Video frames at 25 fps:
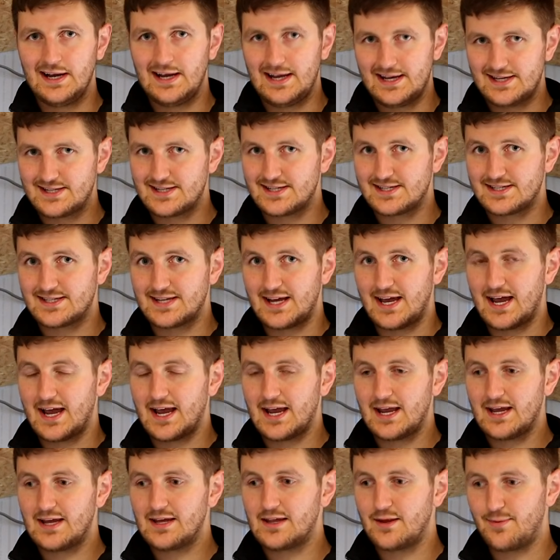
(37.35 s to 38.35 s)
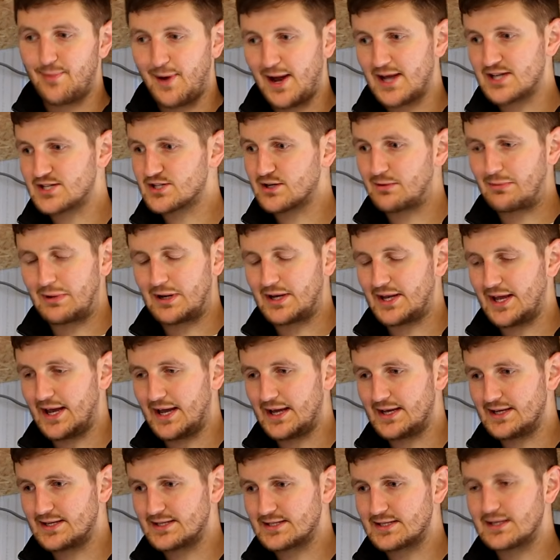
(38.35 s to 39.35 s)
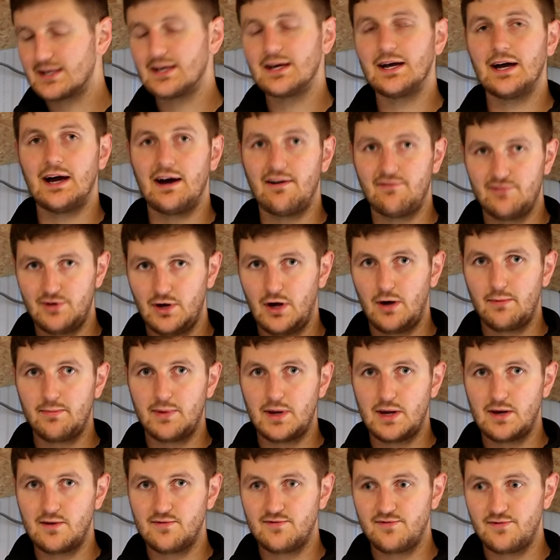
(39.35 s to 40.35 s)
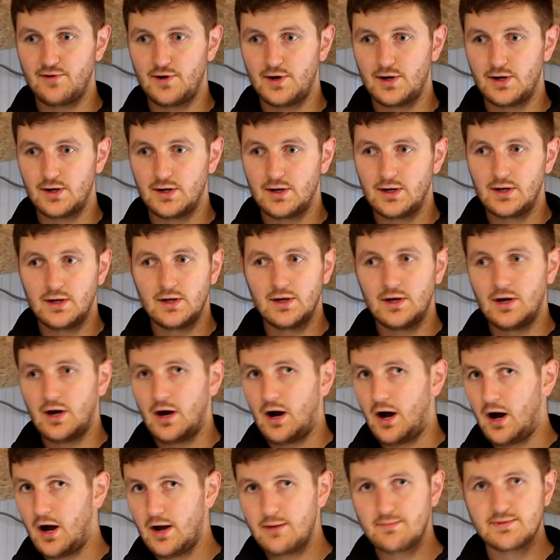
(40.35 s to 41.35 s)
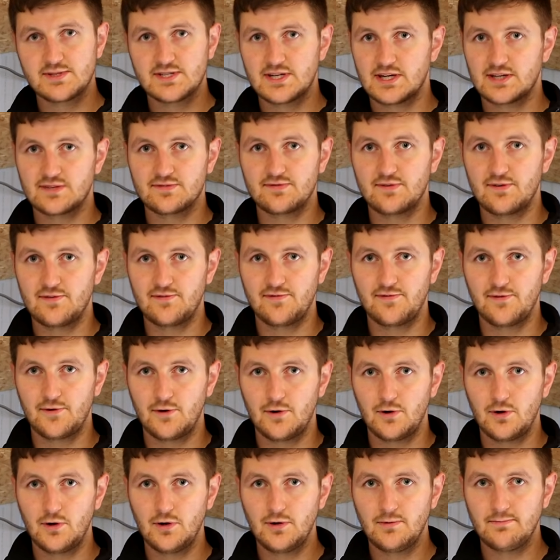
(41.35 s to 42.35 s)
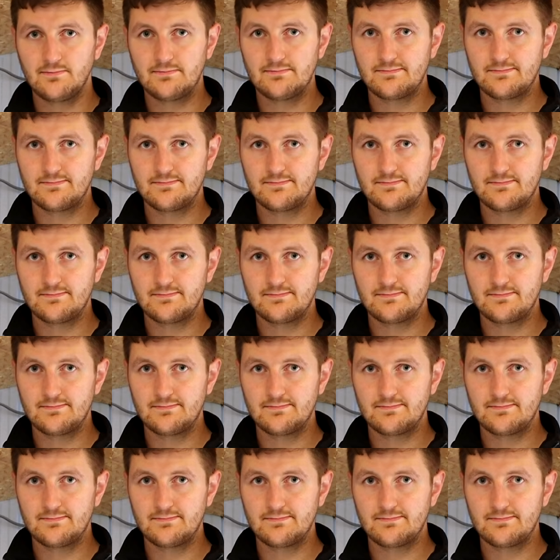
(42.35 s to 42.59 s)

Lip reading: let's just say the past couple of days have not been fun. I'm 6'4",